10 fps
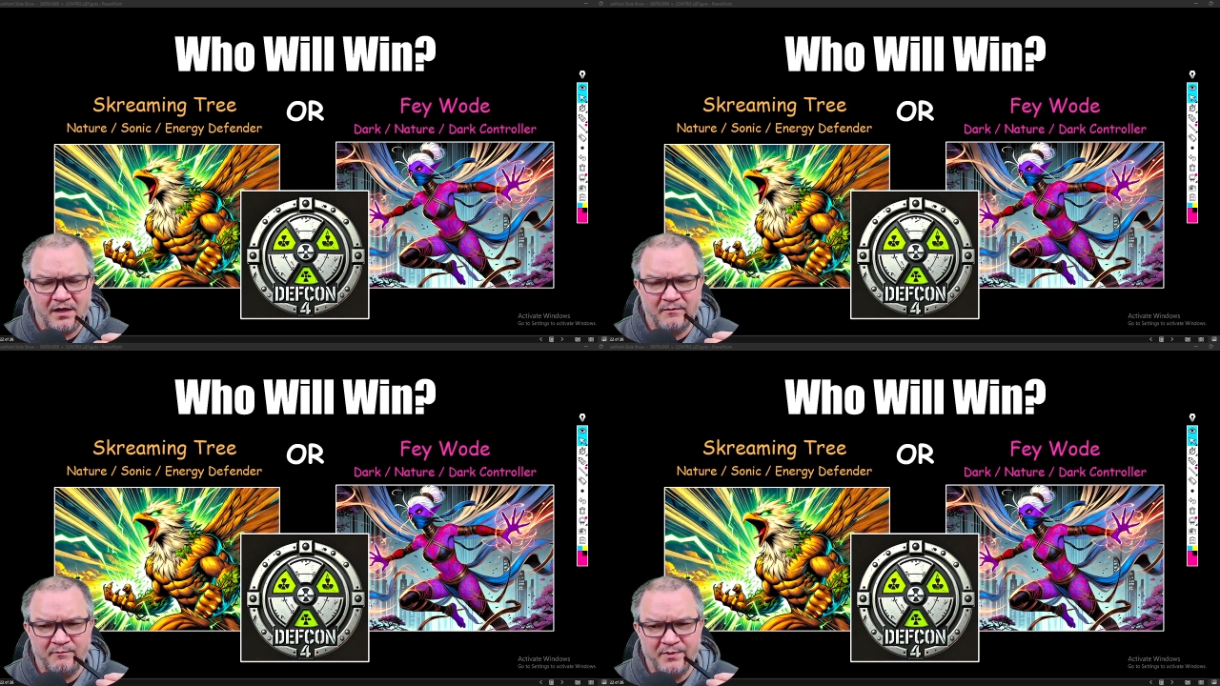
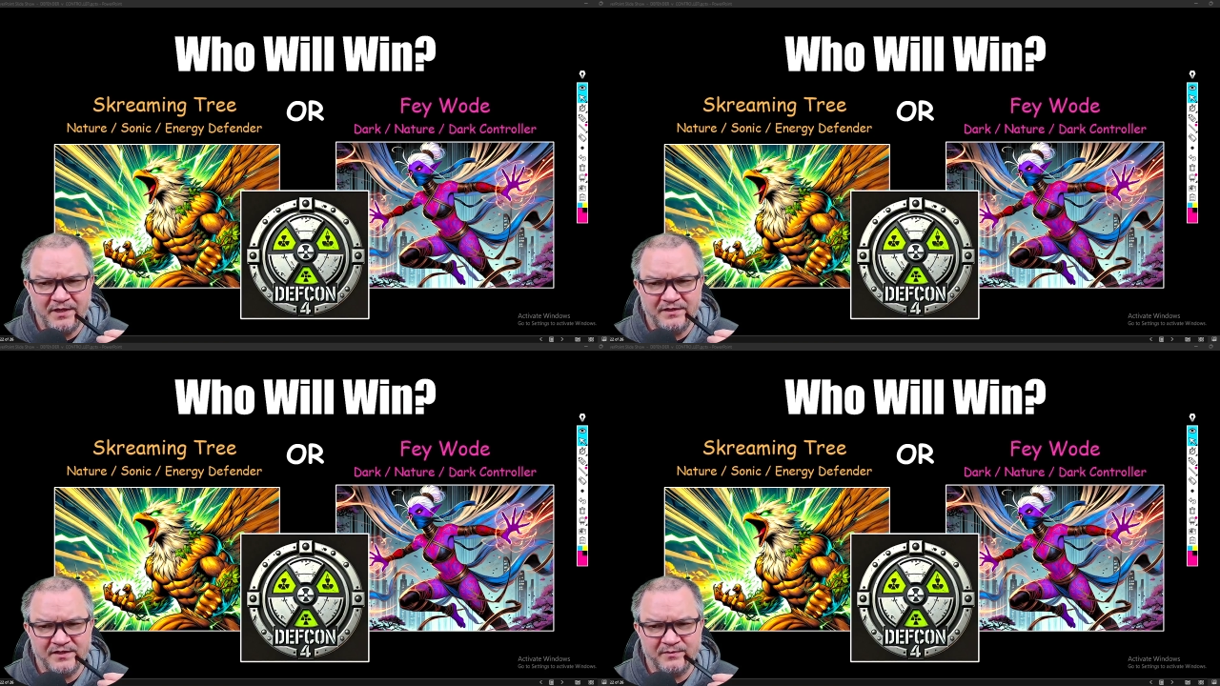
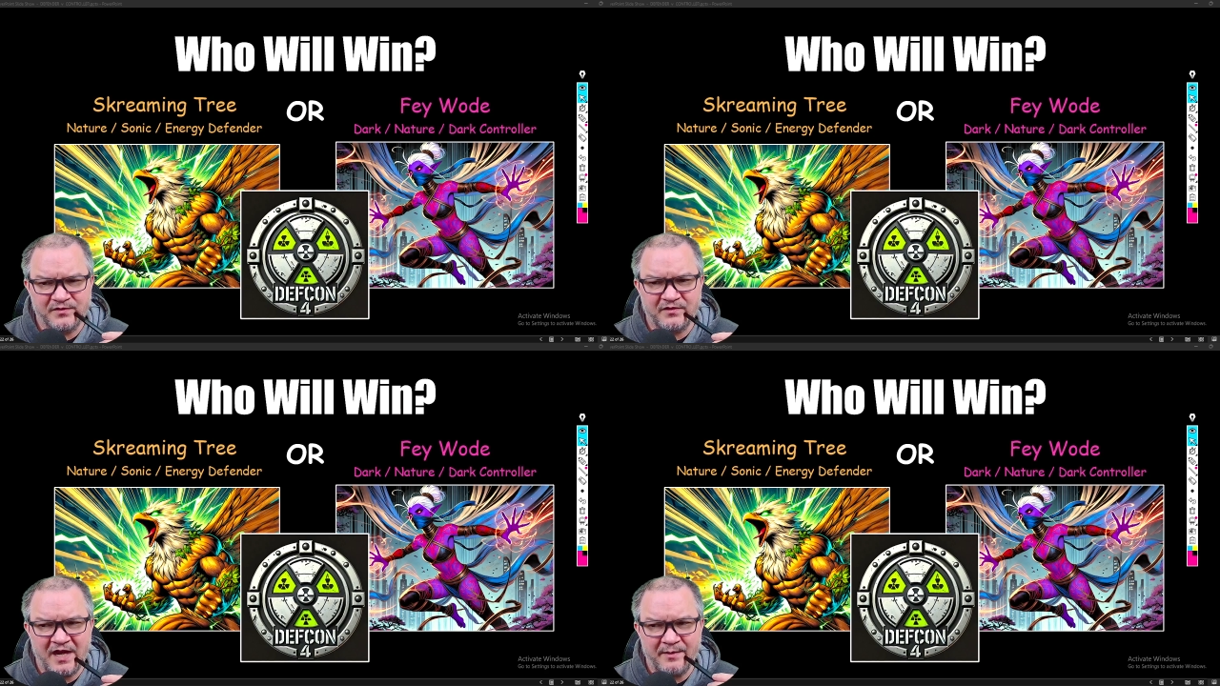big
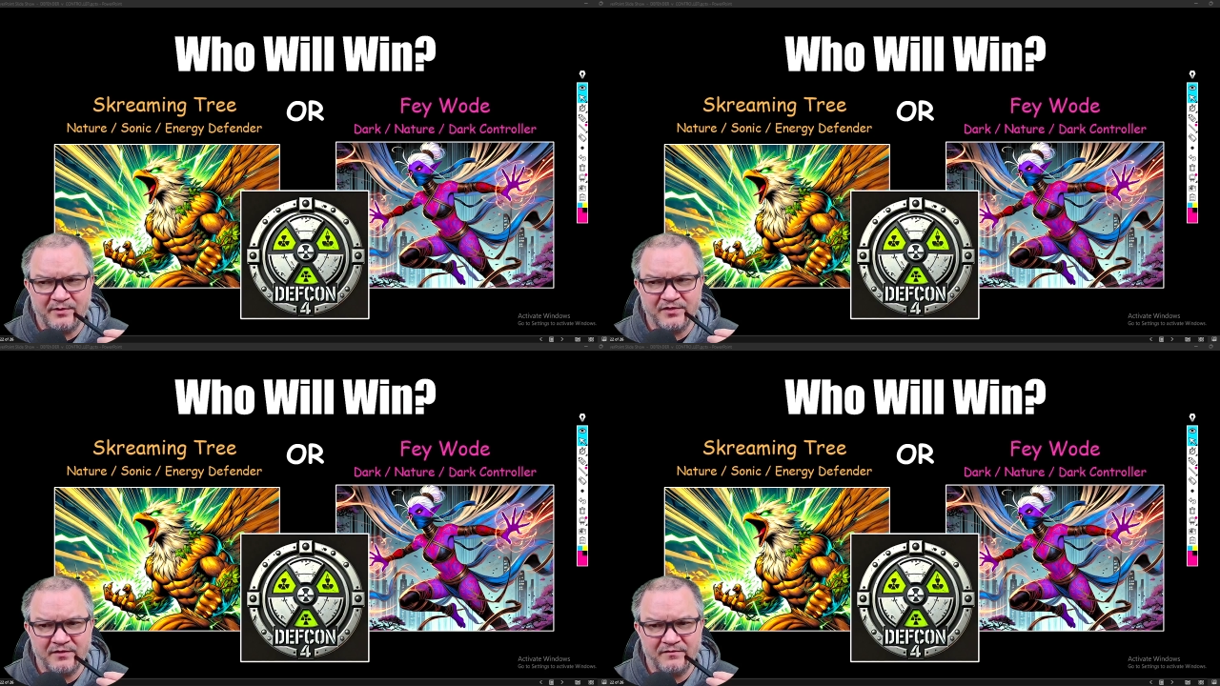
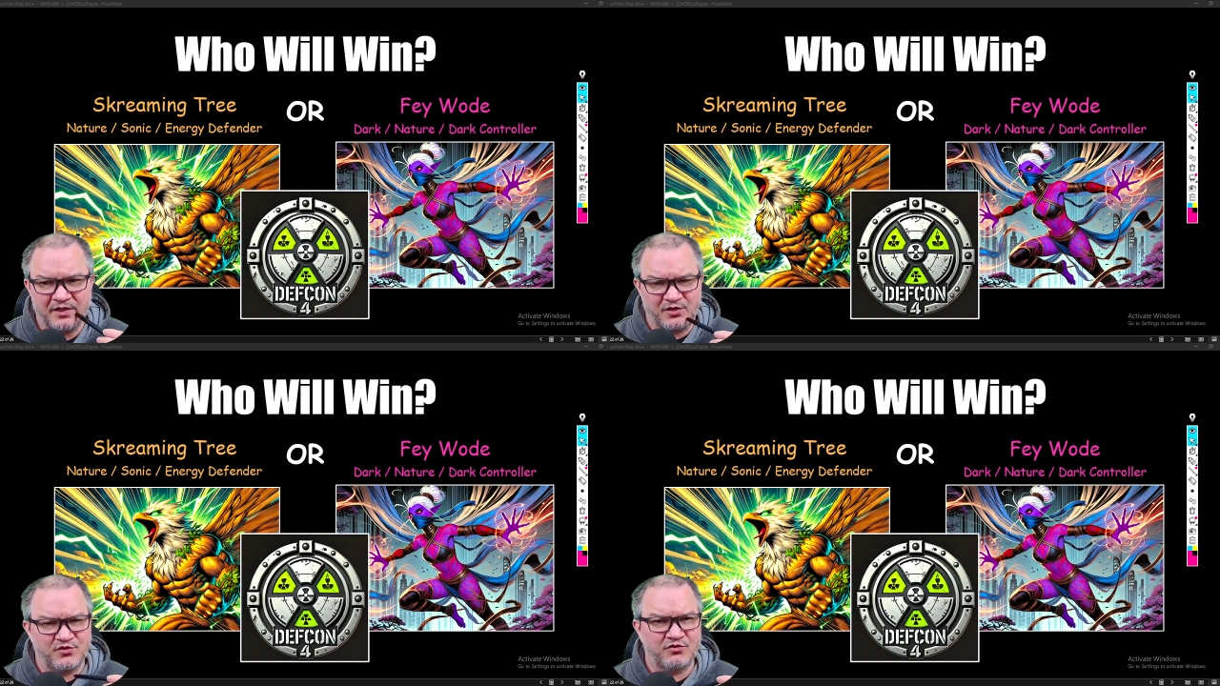subscribers of the
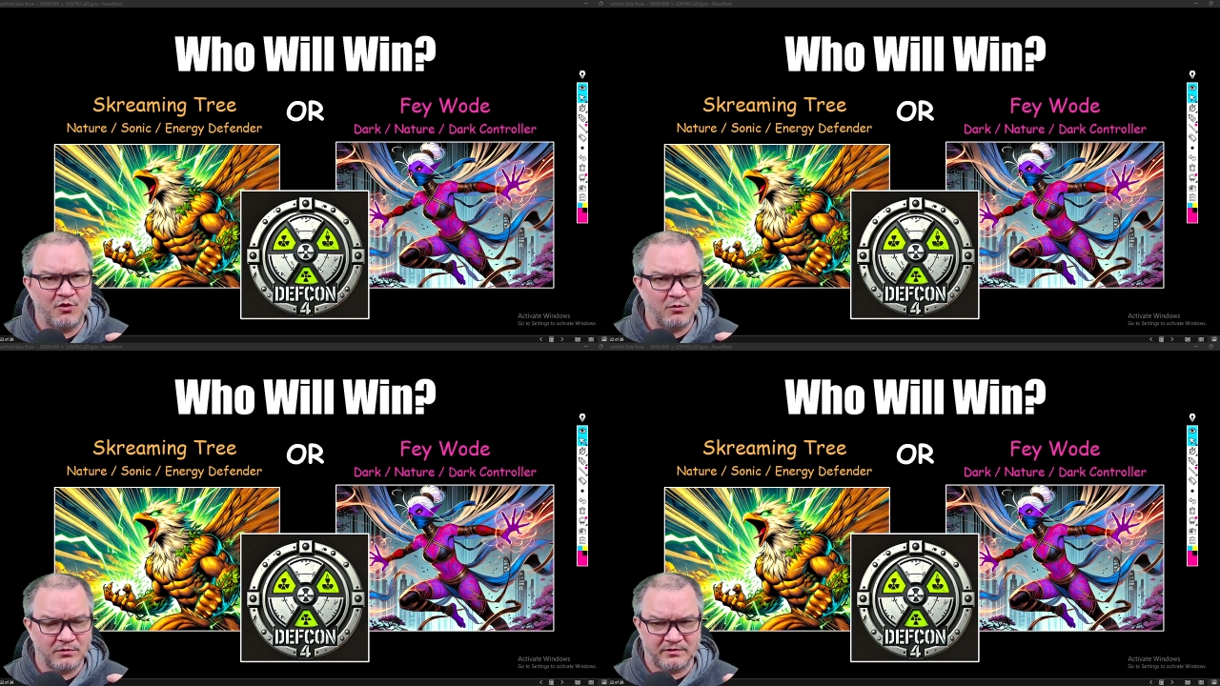
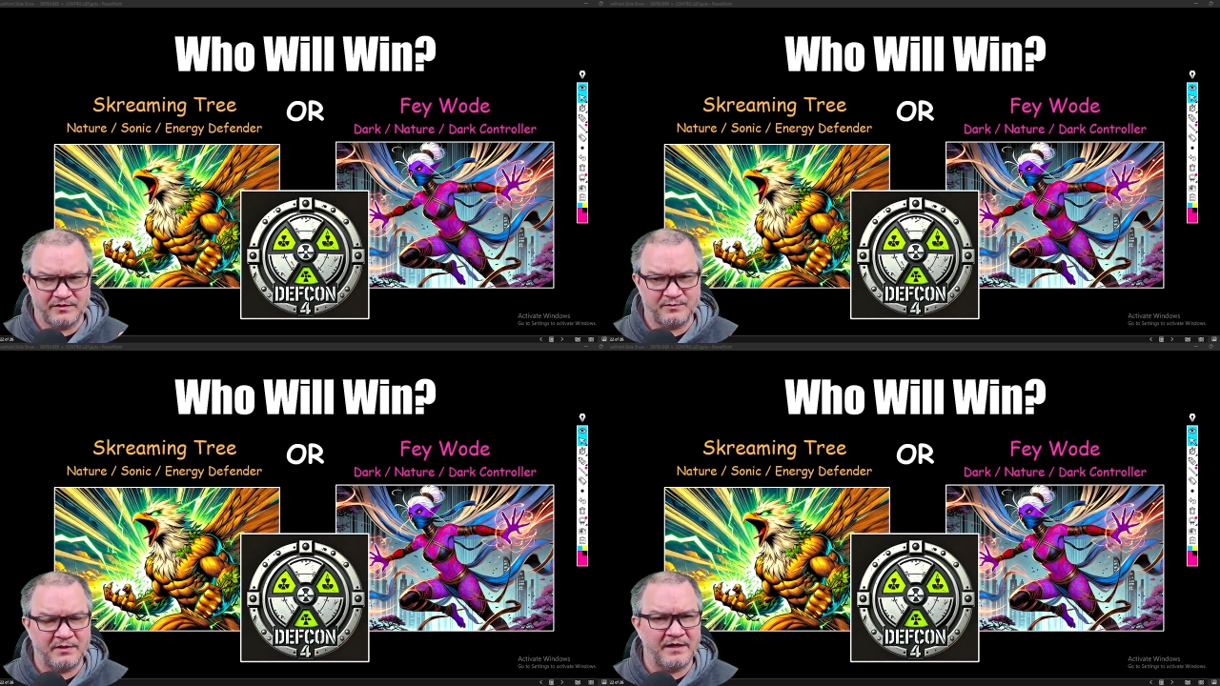controller is
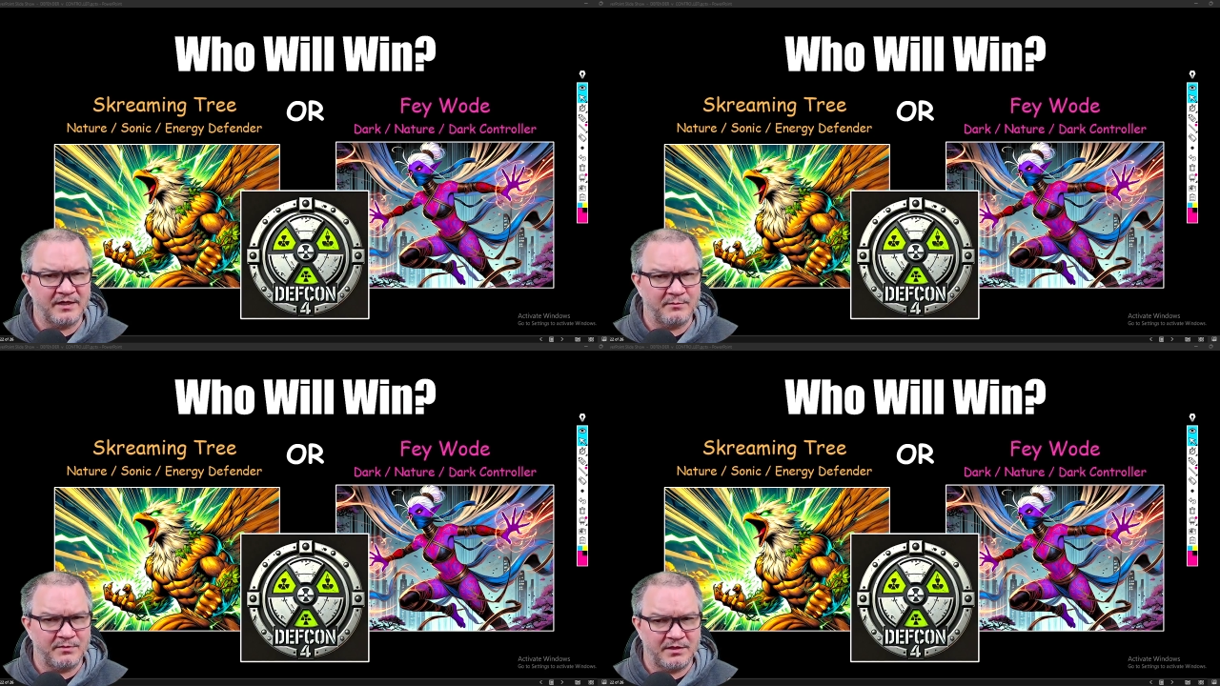probably
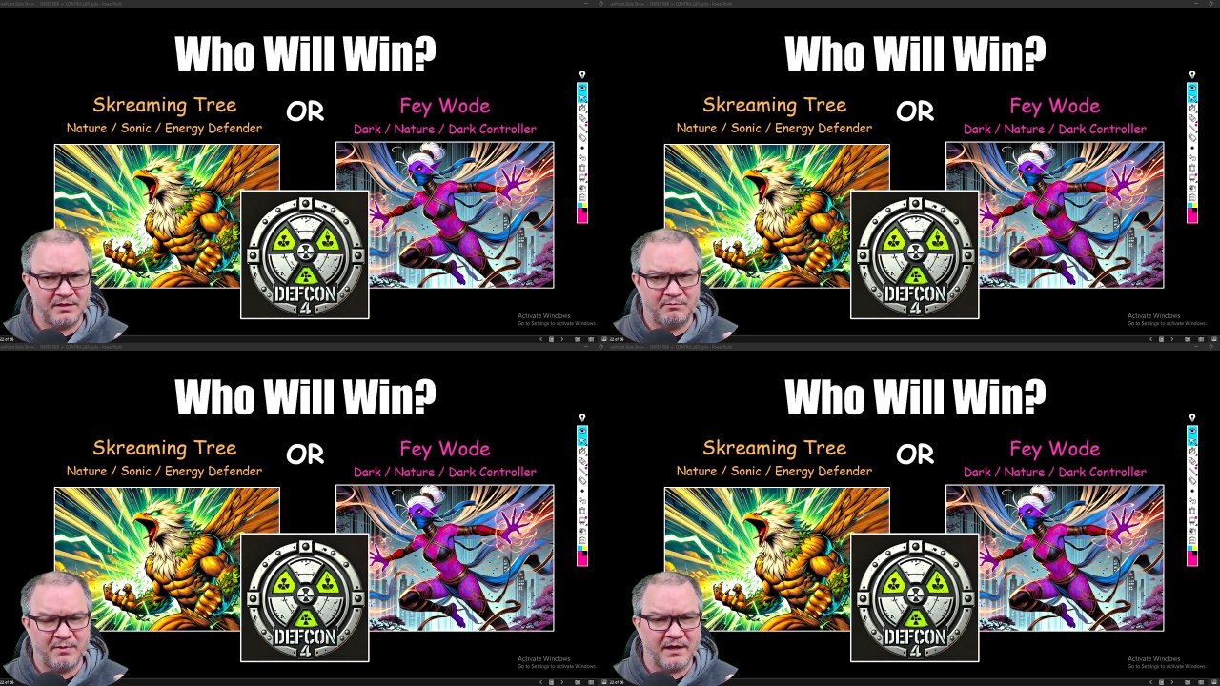gonna be
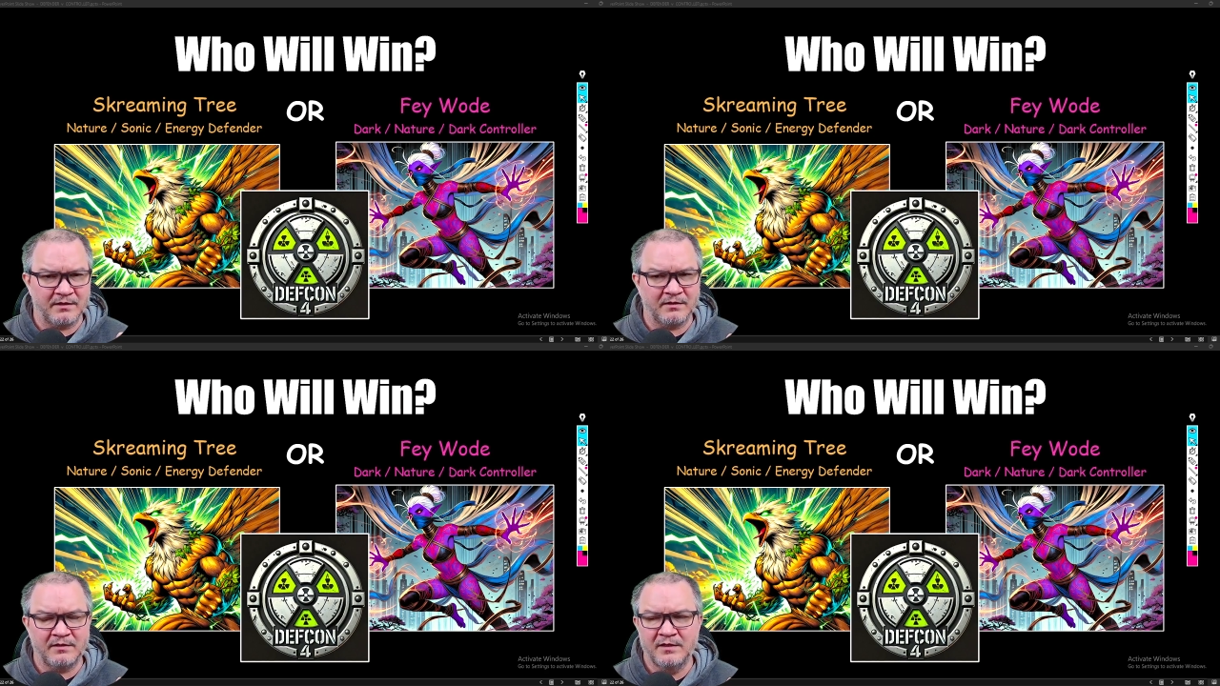
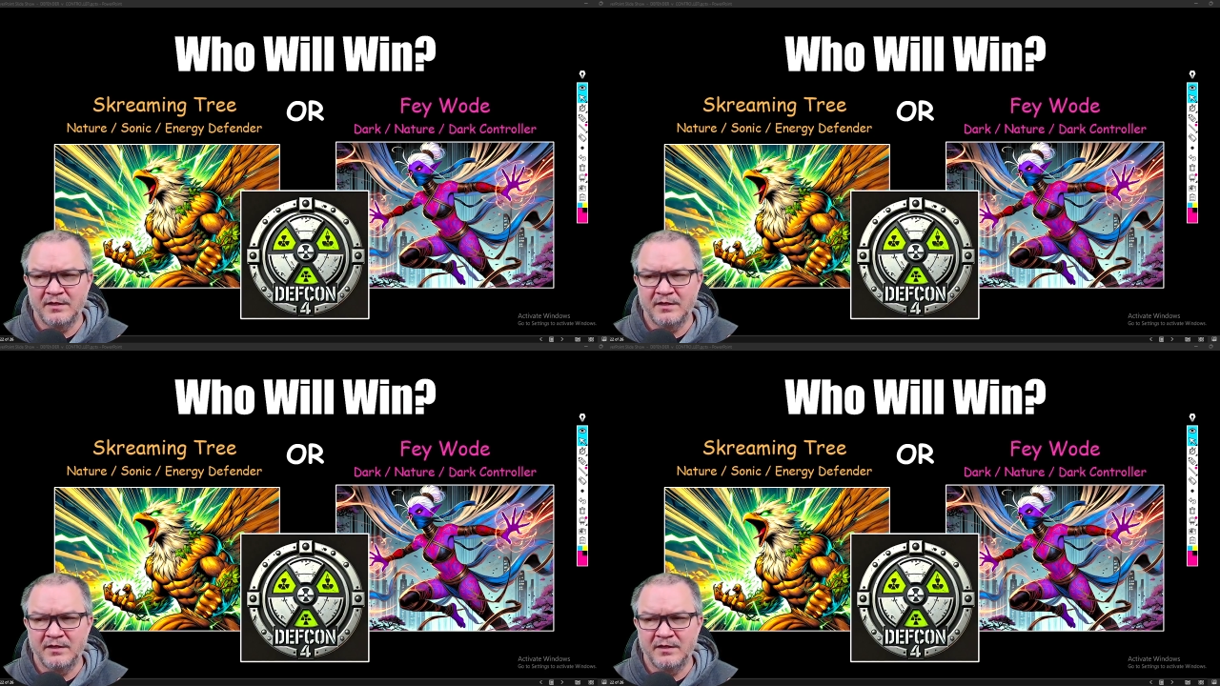better